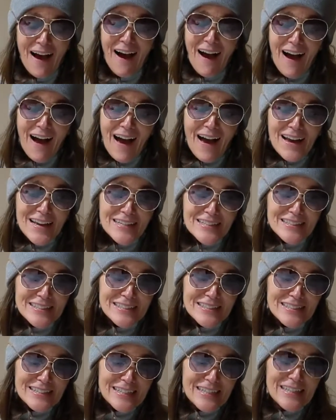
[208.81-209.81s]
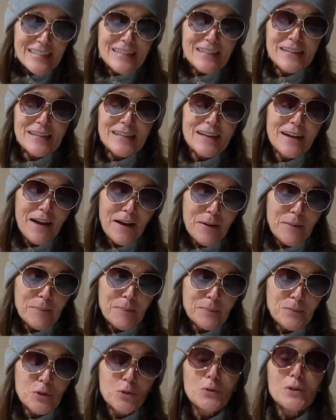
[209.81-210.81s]
I see
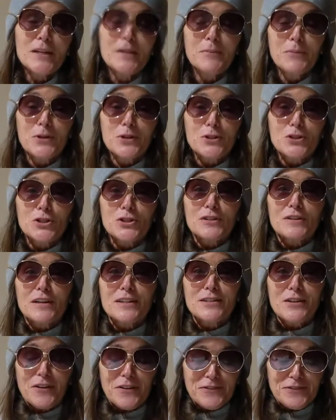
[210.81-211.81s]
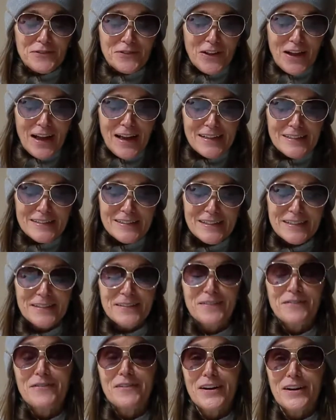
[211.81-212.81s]
newly emerged adult flies in
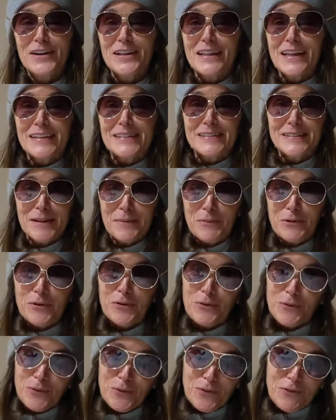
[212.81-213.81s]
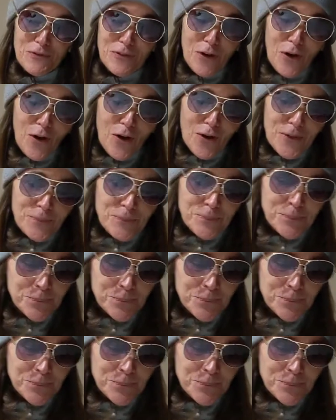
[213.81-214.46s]
the very late summer through the fall.